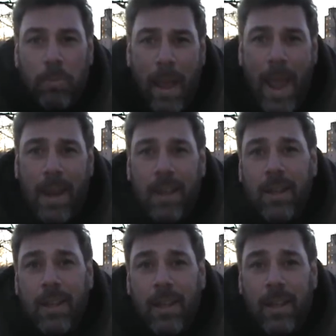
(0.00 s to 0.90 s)
pack
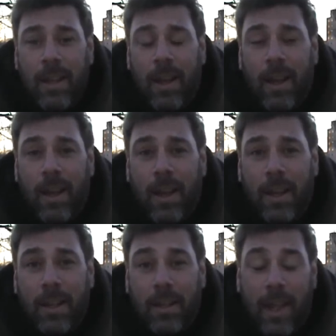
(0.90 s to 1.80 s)

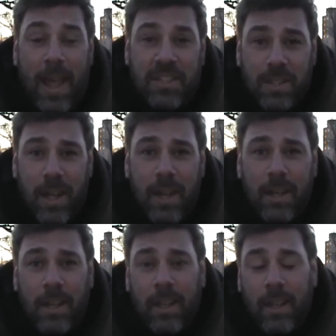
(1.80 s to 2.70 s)
last night,